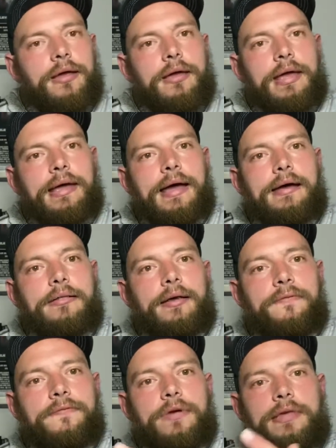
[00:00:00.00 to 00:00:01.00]
it kind of
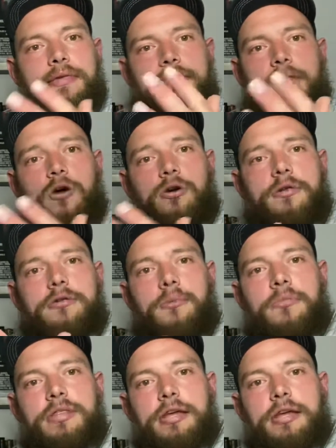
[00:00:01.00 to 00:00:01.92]
sucks some of the